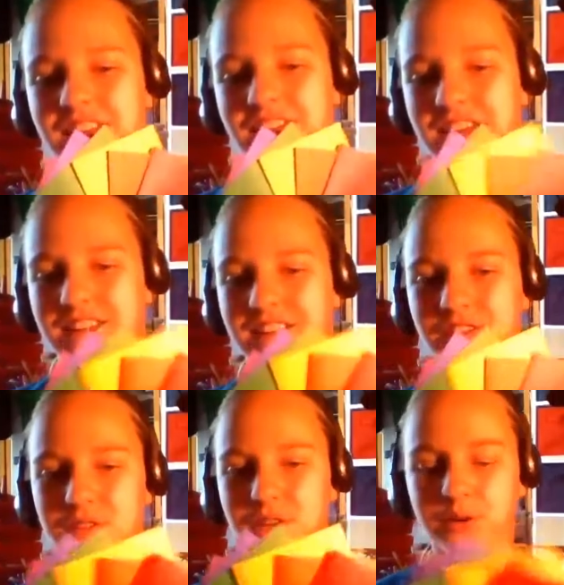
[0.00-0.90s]
and they
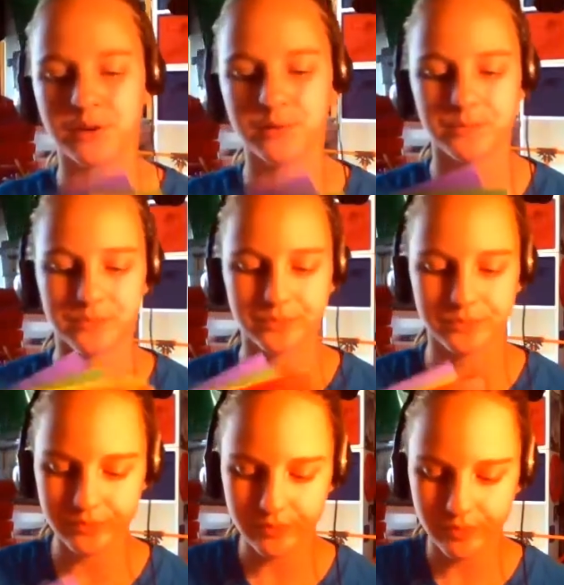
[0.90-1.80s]
look really cool.
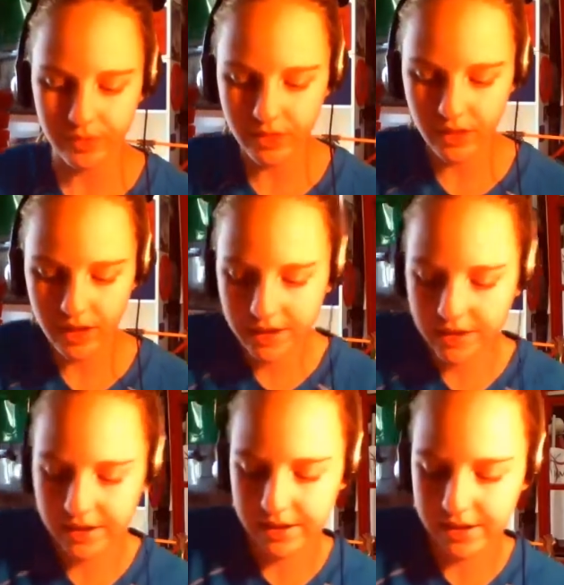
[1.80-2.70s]

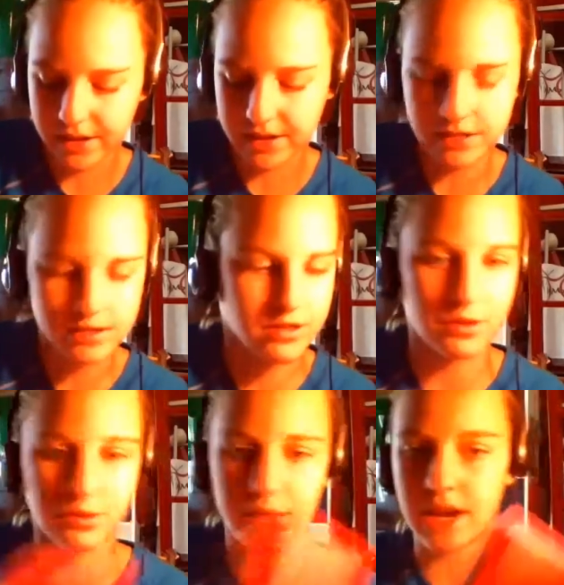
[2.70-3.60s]
And
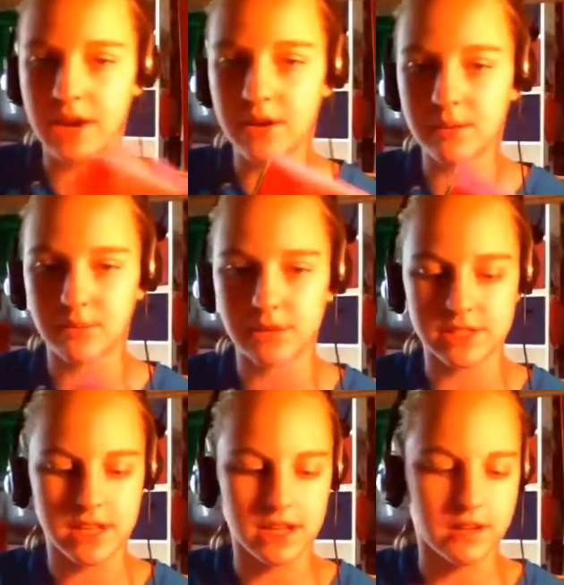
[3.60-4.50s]
so now I'm going to
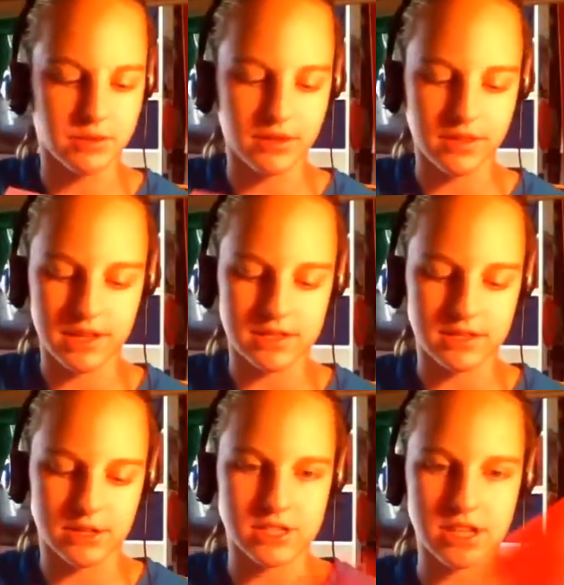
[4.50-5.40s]
take one of these.
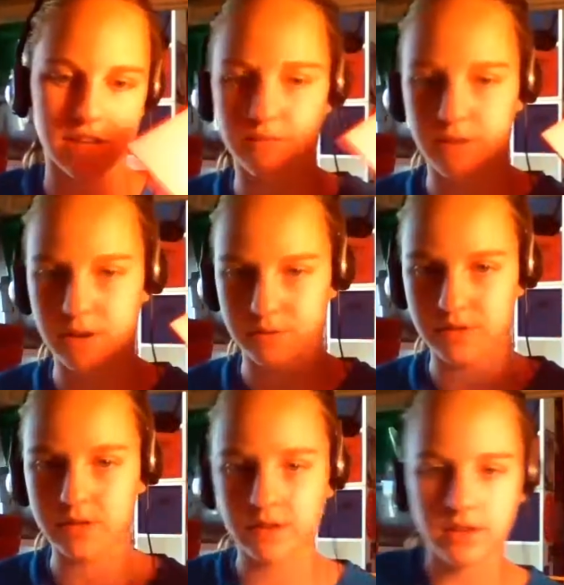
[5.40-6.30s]
I'll just take the red
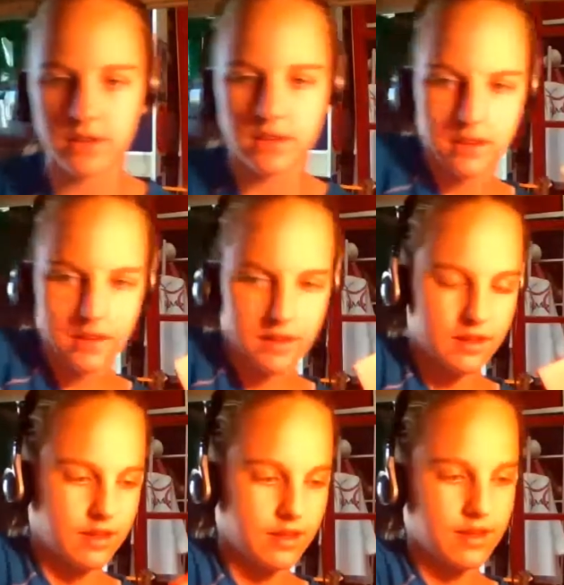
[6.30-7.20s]
one
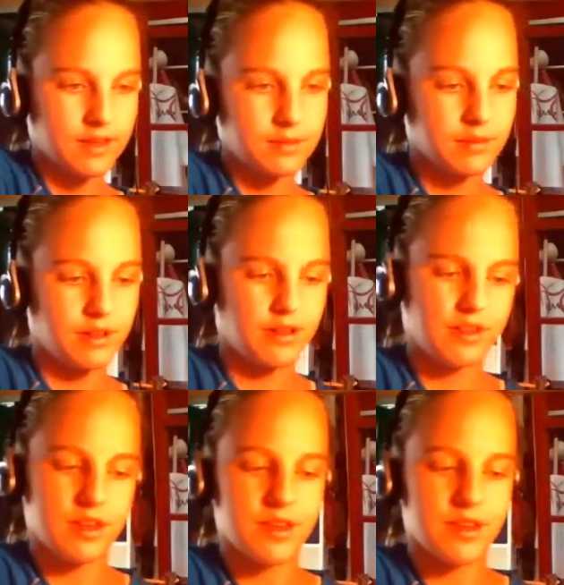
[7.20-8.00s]
and put all the